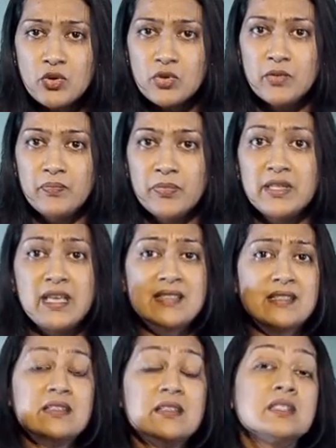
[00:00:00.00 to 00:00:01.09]
No,
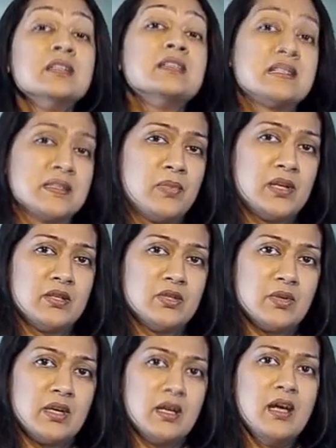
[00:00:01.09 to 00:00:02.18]
there's a certain discipline
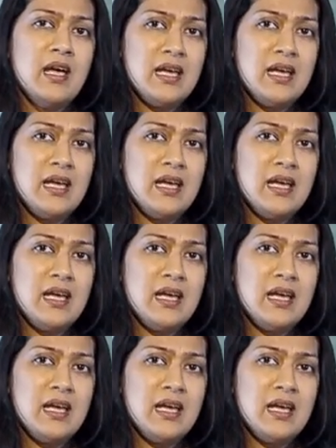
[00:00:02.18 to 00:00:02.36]
to it.